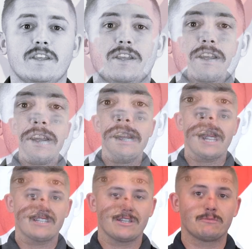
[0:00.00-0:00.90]
Our scene
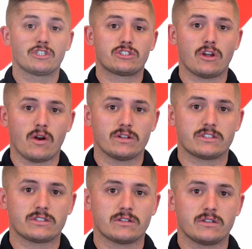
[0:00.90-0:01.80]
size up
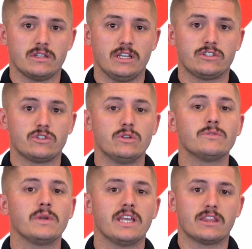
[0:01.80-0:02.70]
starts as soon
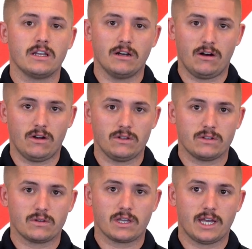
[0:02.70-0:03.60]
as we get the
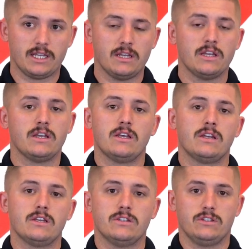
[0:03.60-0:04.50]
call, okay?
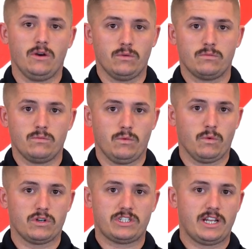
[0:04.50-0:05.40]
So when
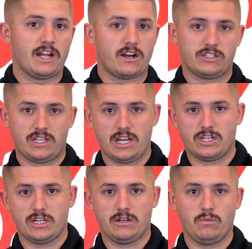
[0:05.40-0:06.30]
we're sitting at our
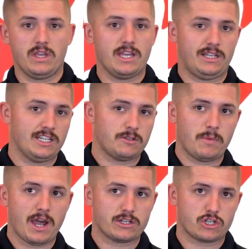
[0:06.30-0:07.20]
station, we get
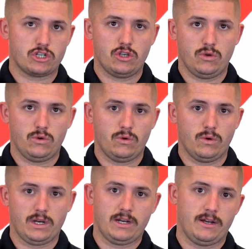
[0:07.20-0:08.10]
dispatched
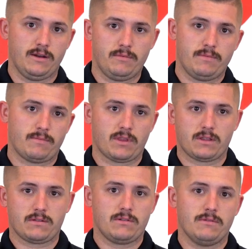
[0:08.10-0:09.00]
to
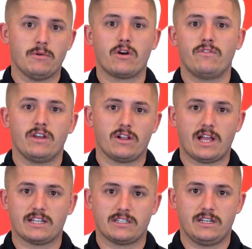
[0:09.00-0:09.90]
a motor vehicle
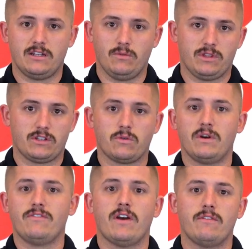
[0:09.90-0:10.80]
accident with a
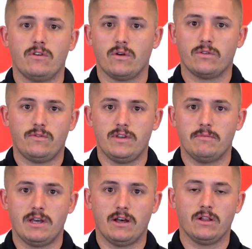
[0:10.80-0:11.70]
25-year-old
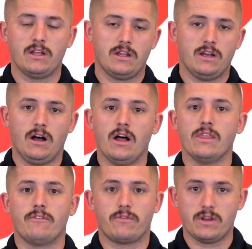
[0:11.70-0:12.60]
female
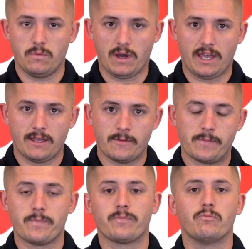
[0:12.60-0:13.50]
on the freeway.
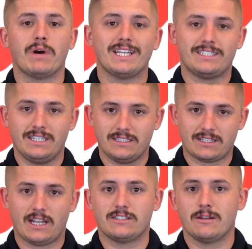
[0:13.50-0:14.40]
My scene
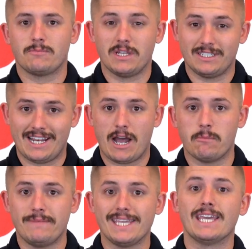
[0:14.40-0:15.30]
size up is now
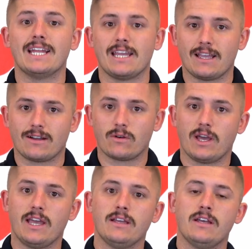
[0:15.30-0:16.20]
beginning,
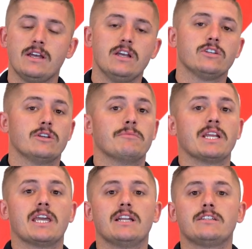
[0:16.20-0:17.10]
okay? So I'm
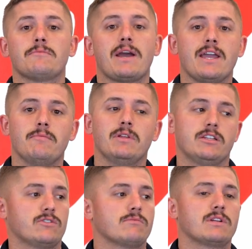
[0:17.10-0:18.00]
gonna get into my
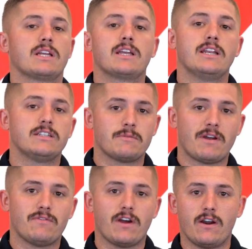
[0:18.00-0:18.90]
ambulance, or I'm gonna get into
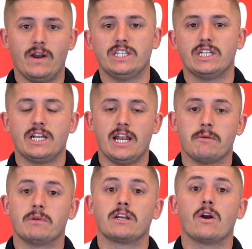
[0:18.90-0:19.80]
my fire engine, and
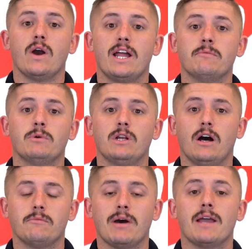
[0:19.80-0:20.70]
I'm gonna go ahead and put
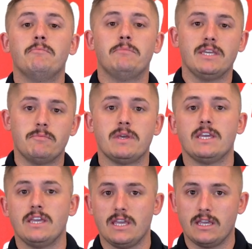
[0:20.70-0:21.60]
on my
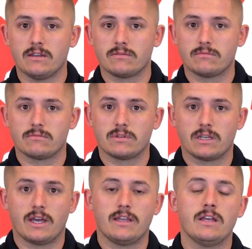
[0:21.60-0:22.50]
PPE,
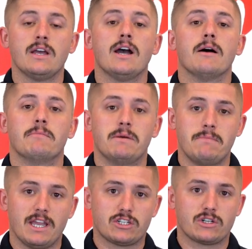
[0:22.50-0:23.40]
okay? I'm gonna
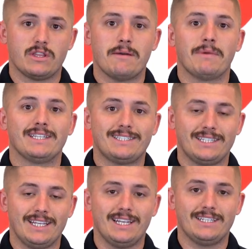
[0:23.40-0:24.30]
make sure that my
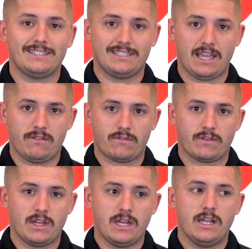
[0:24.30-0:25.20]
scene is safe.
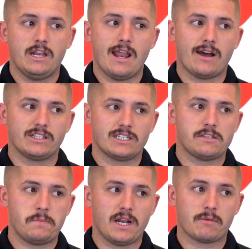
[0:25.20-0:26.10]
Now, does
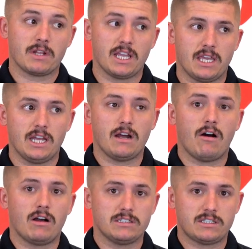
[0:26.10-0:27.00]
this mean I'm gonna get
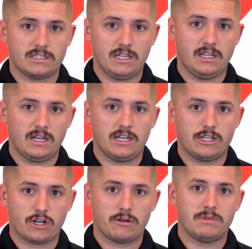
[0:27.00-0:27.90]
on scene and
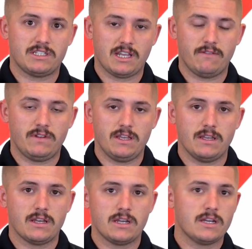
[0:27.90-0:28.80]
determine safety?